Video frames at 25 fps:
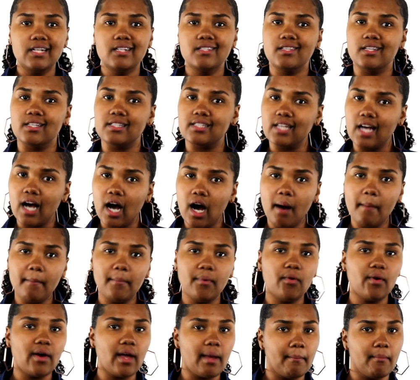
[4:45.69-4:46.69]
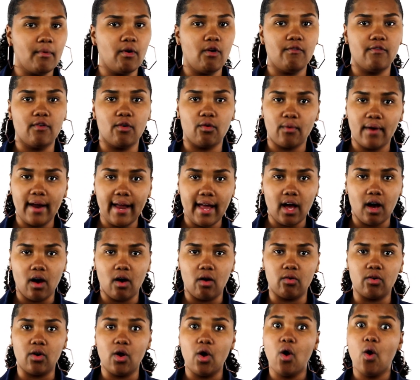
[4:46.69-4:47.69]
to tumble and move
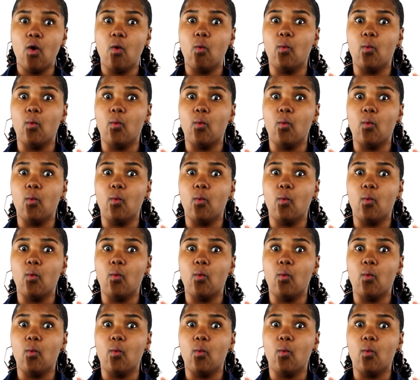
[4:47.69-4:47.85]
around